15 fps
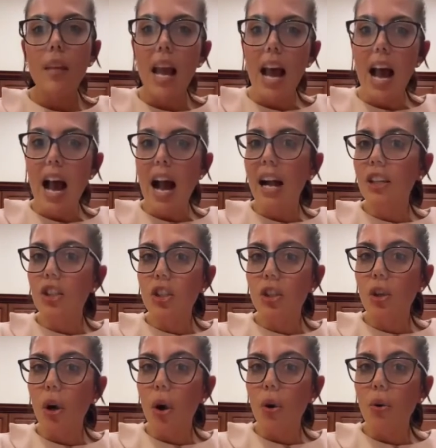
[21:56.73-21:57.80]
add
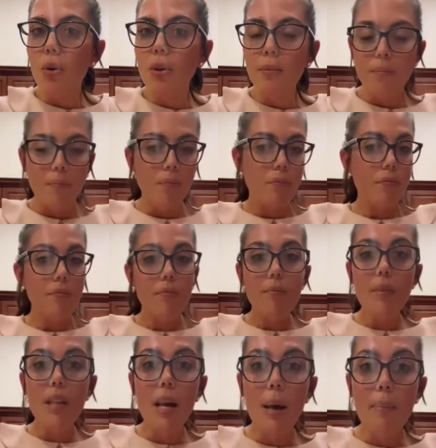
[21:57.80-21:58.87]
your own
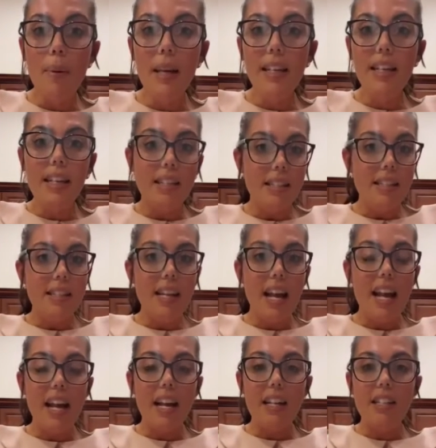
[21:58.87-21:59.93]
opinions
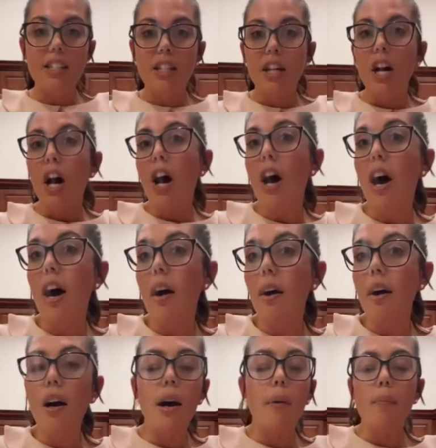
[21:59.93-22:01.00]
and
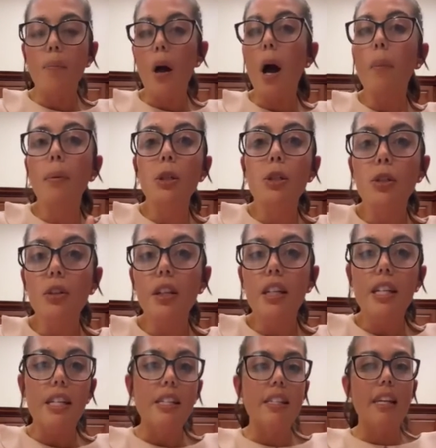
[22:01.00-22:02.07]

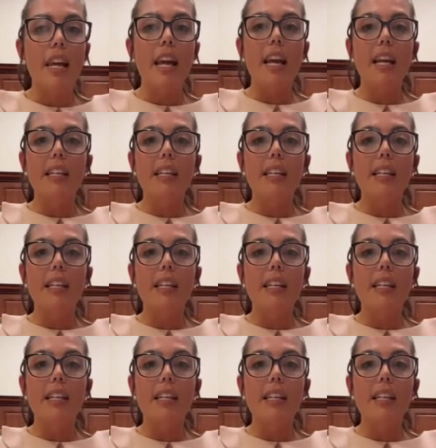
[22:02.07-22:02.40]
opportunities and